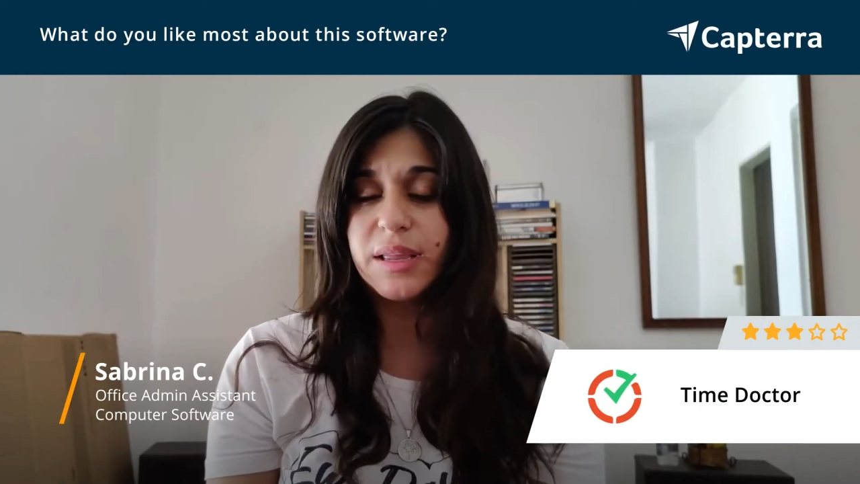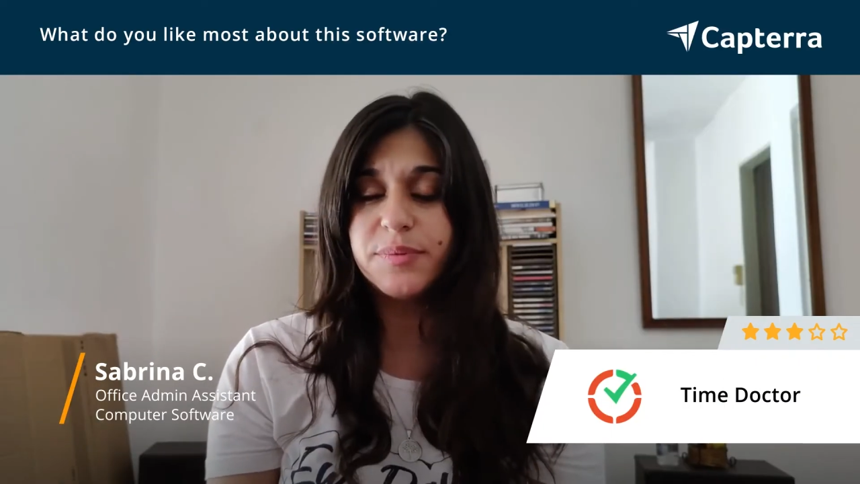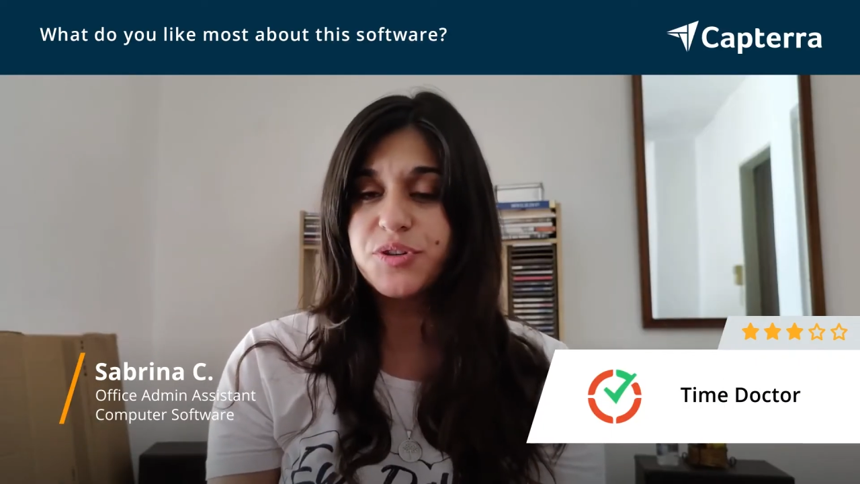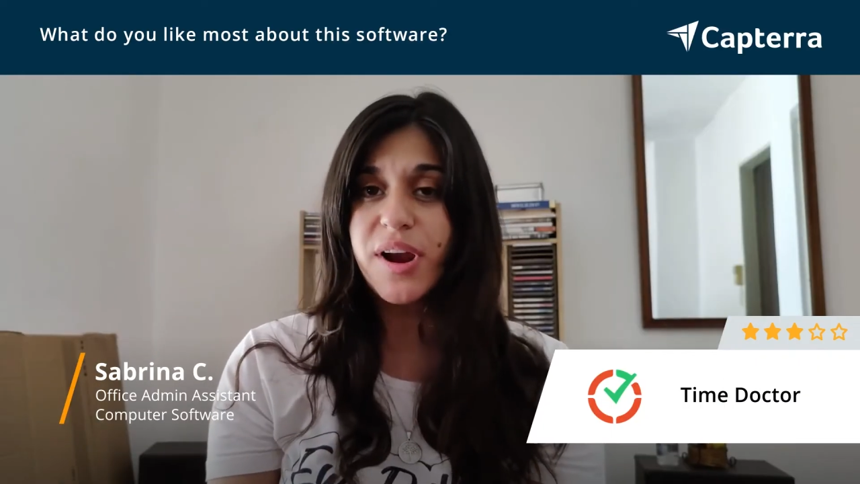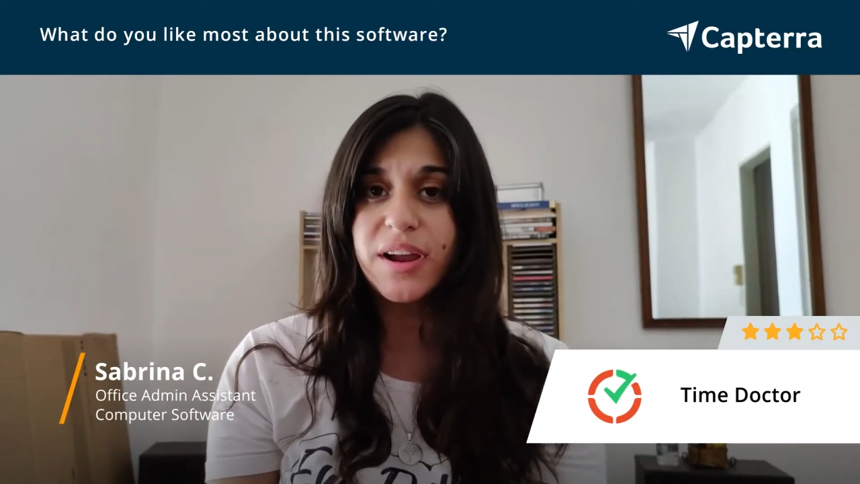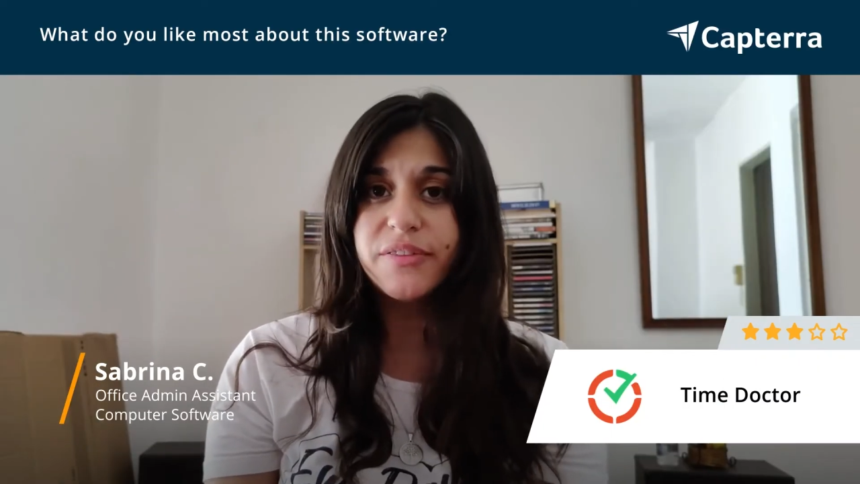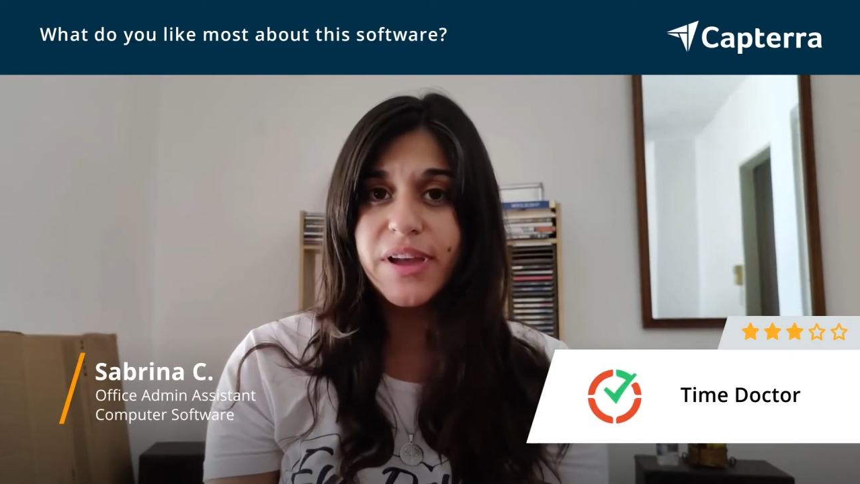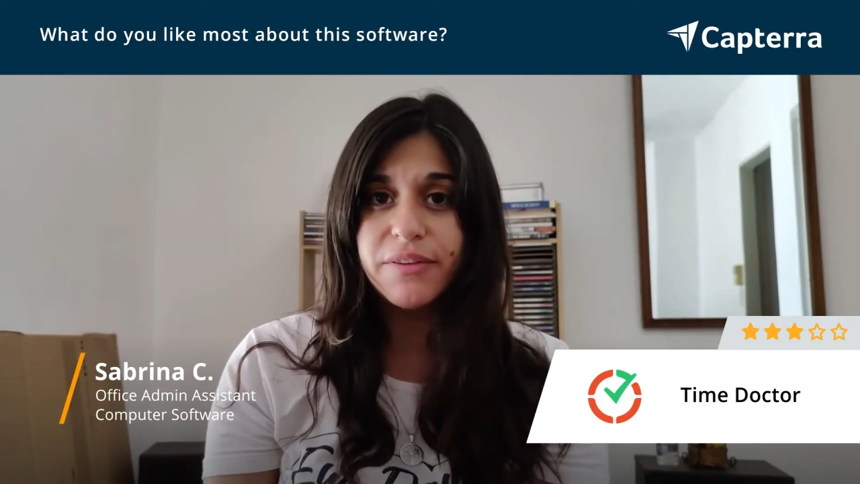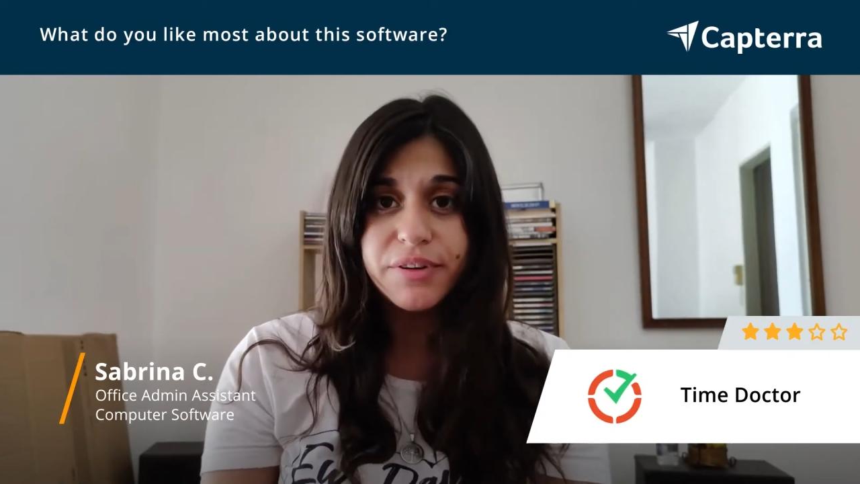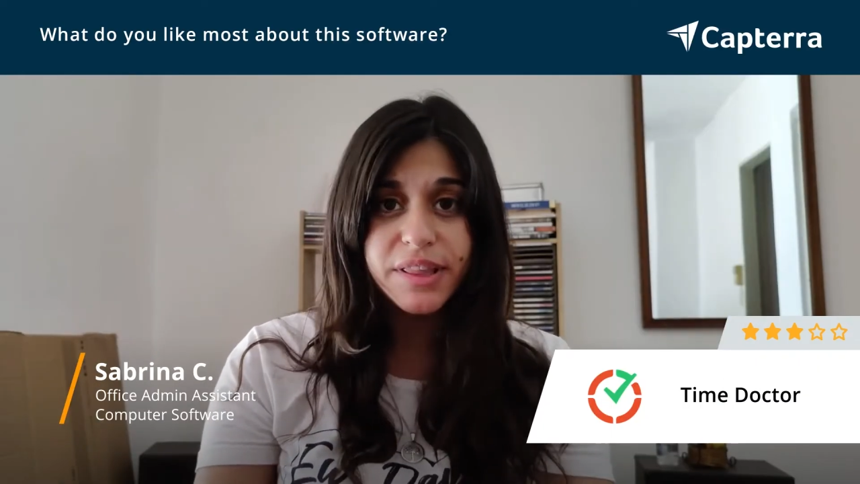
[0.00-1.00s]
keep track of
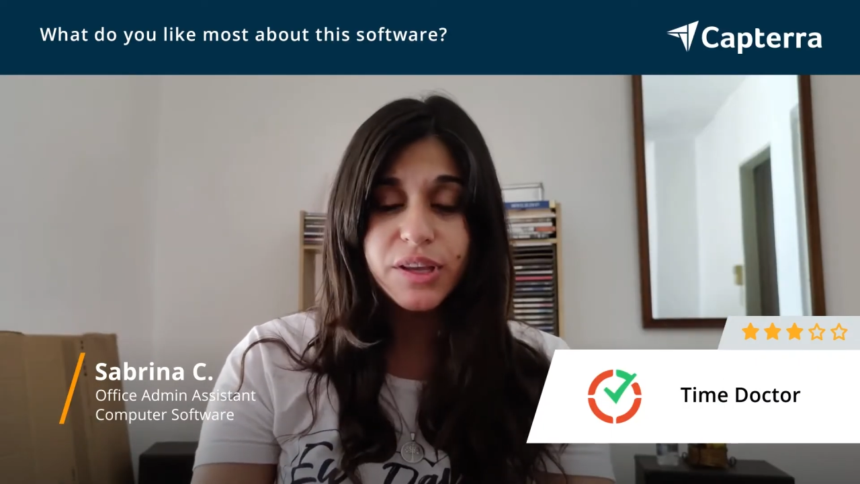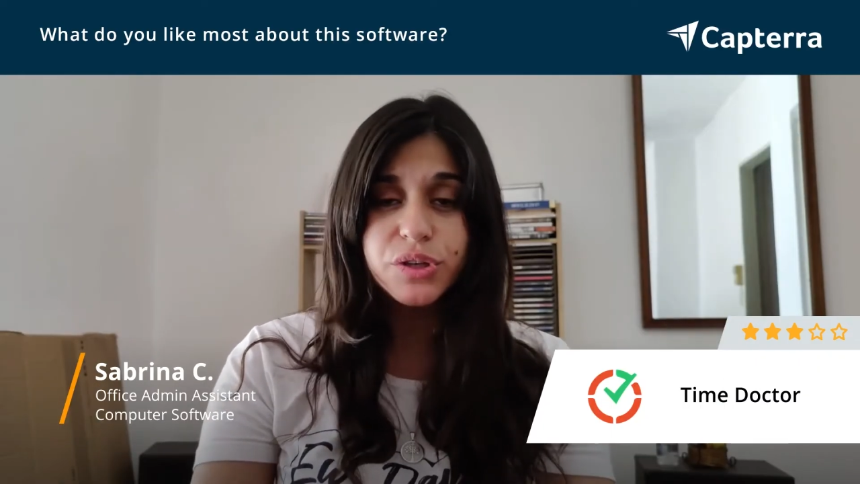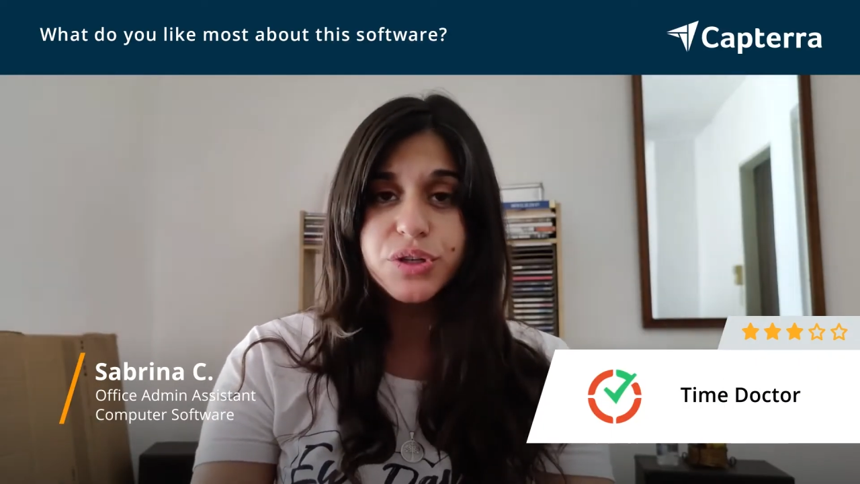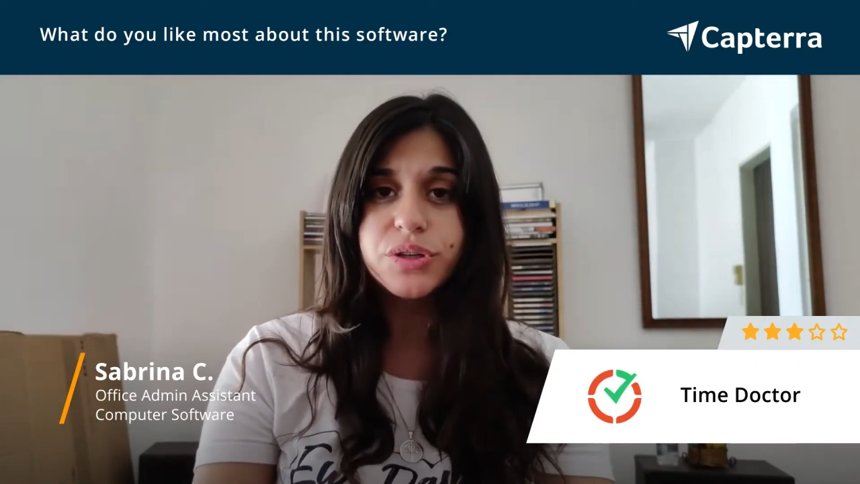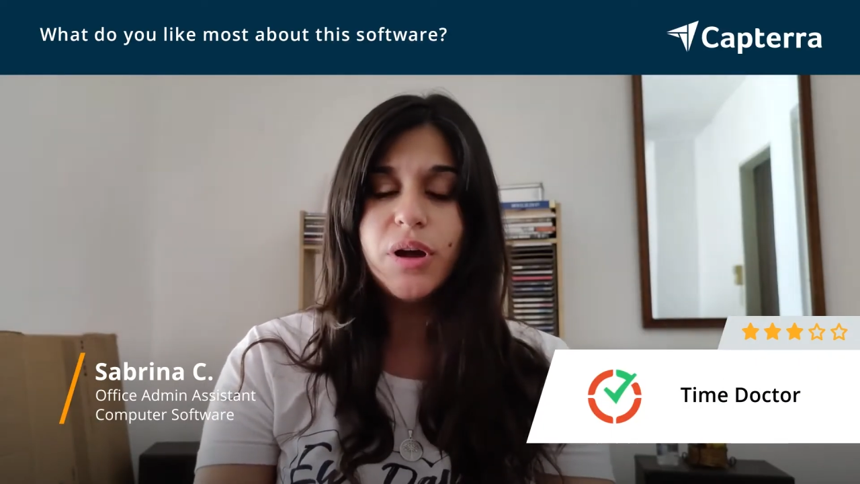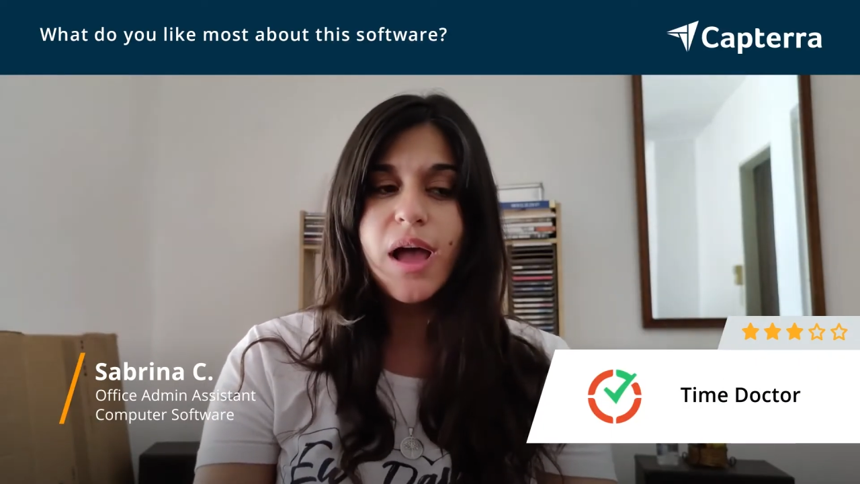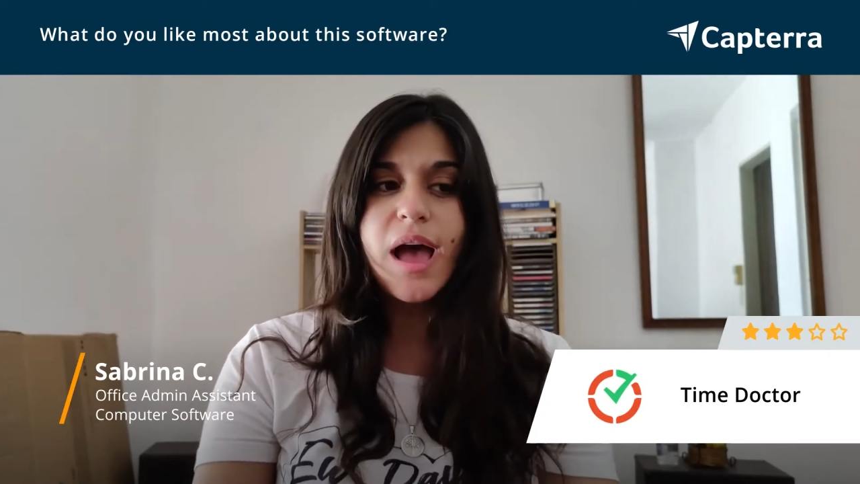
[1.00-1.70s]
everything you do.